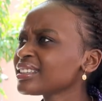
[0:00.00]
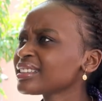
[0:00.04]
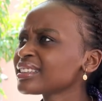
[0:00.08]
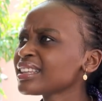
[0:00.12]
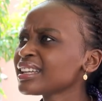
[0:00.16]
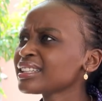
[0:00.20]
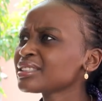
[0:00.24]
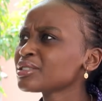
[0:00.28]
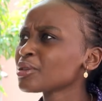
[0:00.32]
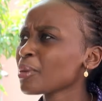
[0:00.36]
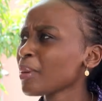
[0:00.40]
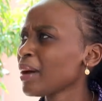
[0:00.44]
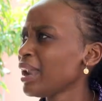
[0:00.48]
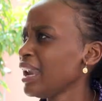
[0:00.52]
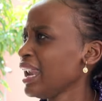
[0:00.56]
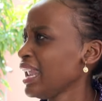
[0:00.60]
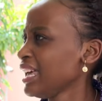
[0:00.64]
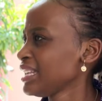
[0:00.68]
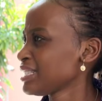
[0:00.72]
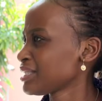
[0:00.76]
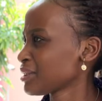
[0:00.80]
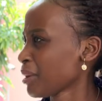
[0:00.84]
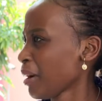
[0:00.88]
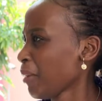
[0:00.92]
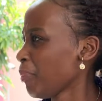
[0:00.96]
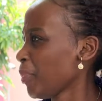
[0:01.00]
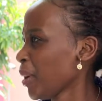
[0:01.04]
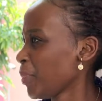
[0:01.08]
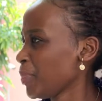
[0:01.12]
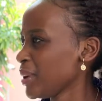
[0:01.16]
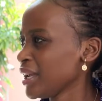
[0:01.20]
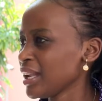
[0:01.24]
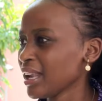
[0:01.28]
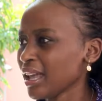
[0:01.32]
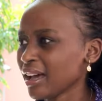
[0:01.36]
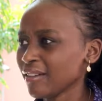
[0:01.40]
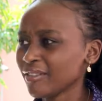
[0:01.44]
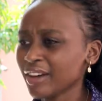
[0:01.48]
That's one last or
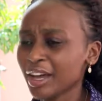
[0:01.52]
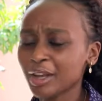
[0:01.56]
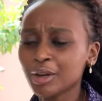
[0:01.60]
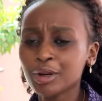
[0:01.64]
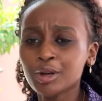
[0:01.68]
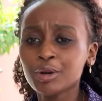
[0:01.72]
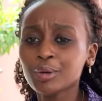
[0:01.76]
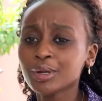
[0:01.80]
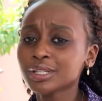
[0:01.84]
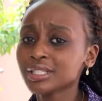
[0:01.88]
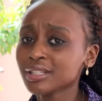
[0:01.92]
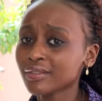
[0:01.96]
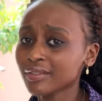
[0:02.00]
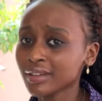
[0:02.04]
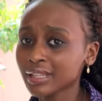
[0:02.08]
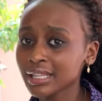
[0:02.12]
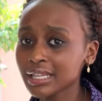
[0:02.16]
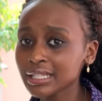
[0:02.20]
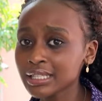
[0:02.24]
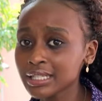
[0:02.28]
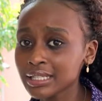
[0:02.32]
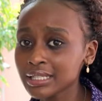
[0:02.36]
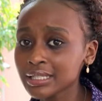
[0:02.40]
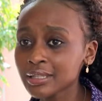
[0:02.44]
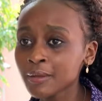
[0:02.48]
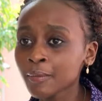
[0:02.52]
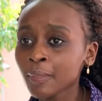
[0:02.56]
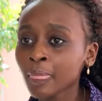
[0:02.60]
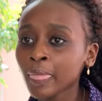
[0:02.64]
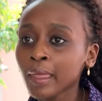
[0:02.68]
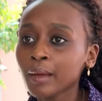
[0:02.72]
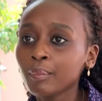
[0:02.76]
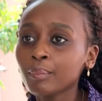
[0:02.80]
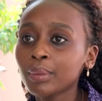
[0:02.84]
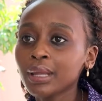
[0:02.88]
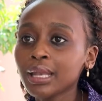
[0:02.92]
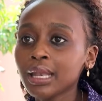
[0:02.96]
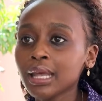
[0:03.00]
puppy love. I don't know whatever yeah. that is.
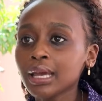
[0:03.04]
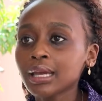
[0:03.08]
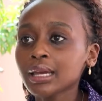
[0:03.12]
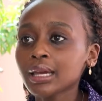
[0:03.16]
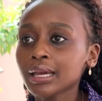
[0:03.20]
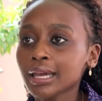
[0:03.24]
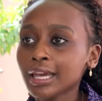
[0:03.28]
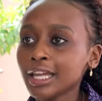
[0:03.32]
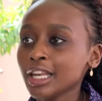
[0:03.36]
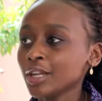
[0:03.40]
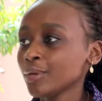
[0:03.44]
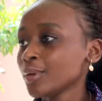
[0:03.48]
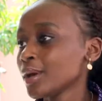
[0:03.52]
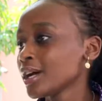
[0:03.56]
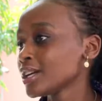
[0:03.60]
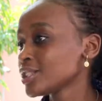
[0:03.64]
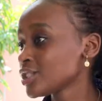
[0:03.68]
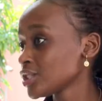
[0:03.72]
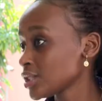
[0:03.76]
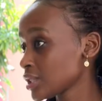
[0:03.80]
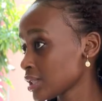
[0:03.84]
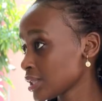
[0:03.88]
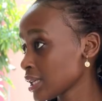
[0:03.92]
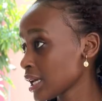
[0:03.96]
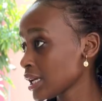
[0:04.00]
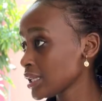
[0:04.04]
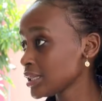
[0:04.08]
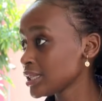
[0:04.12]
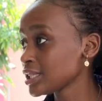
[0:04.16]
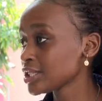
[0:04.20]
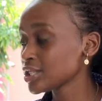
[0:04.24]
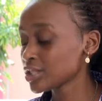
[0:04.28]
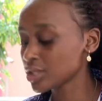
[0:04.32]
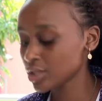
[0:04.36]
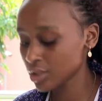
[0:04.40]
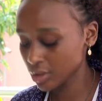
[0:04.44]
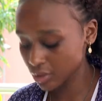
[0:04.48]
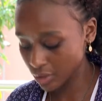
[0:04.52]
But like anyway, as you say,
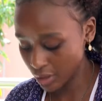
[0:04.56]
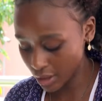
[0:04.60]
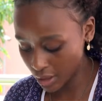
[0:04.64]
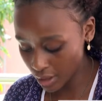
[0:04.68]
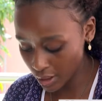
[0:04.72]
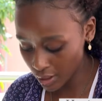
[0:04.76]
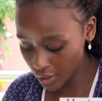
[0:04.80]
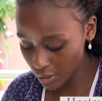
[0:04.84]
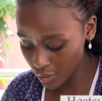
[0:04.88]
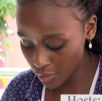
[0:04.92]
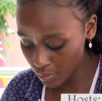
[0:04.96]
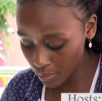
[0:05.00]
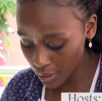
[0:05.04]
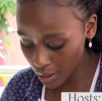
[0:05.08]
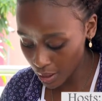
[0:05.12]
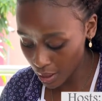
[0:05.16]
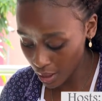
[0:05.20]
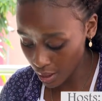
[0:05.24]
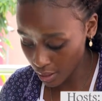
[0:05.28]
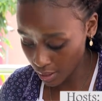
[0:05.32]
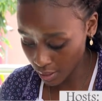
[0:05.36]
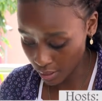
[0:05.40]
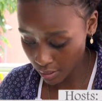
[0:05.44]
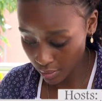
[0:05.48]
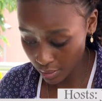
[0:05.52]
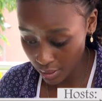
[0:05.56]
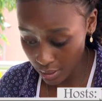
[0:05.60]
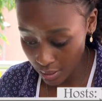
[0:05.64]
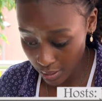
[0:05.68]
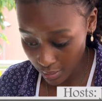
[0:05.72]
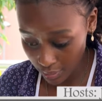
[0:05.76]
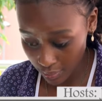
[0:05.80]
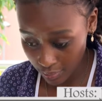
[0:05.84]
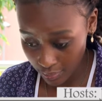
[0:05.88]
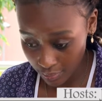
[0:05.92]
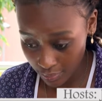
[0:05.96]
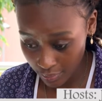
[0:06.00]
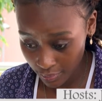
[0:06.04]
these children need to be counseled.
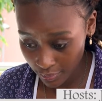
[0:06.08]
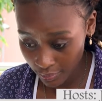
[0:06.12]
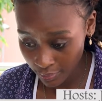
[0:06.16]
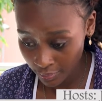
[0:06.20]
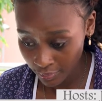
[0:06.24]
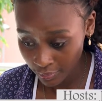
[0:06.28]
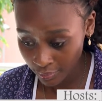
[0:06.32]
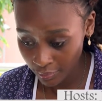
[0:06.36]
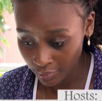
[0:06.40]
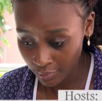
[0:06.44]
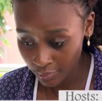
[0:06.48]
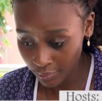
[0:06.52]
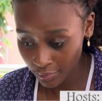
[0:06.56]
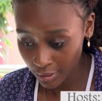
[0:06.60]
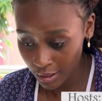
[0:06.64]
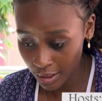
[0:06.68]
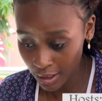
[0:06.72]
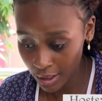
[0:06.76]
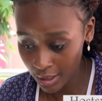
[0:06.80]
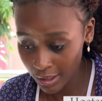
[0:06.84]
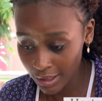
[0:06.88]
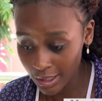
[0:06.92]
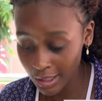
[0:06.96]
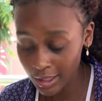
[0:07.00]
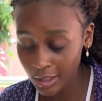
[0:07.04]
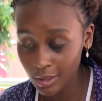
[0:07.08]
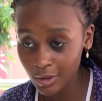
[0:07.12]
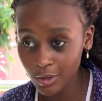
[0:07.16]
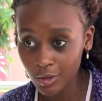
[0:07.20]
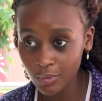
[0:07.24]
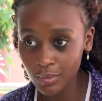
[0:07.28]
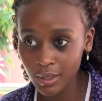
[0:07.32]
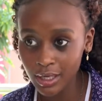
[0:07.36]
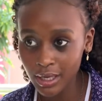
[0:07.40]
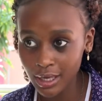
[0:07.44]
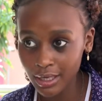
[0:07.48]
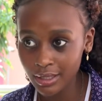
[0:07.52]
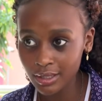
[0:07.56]
Yeah, they need to
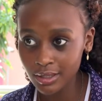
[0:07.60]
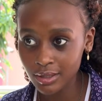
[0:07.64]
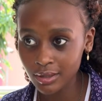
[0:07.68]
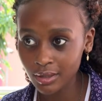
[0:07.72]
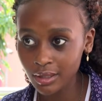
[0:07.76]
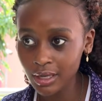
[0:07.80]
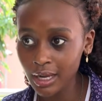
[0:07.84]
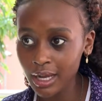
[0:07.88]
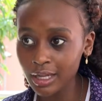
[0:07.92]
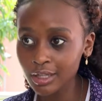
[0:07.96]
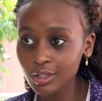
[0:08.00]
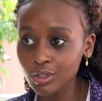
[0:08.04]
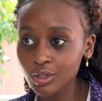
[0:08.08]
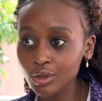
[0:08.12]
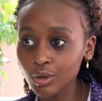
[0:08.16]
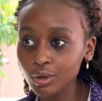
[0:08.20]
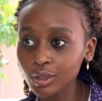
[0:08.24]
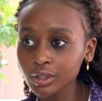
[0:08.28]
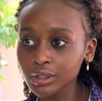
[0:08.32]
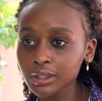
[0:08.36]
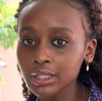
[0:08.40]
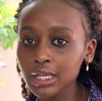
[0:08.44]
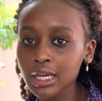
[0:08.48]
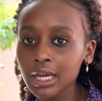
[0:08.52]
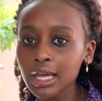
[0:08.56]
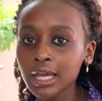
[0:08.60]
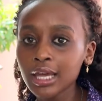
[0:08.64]
be counseled and told